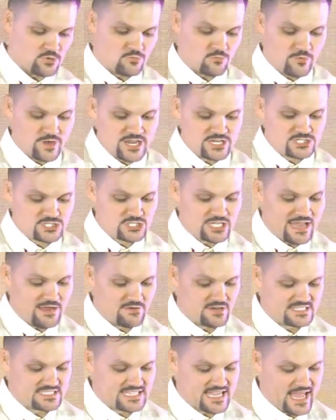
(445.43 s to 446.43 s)
reached out
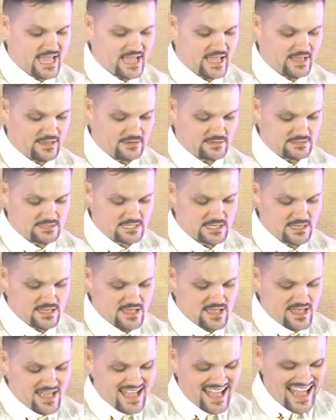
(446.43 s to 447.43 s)
his hand
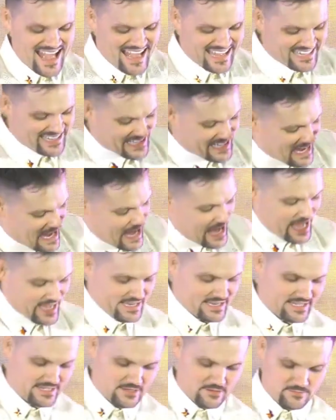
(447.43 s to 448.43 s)
and caught
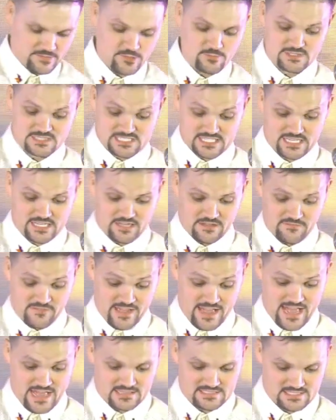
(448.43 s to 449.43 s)
him. He was thinking
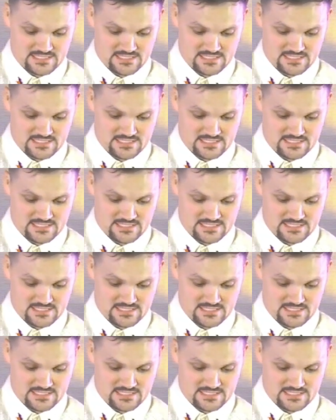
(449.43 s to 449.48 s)
fast.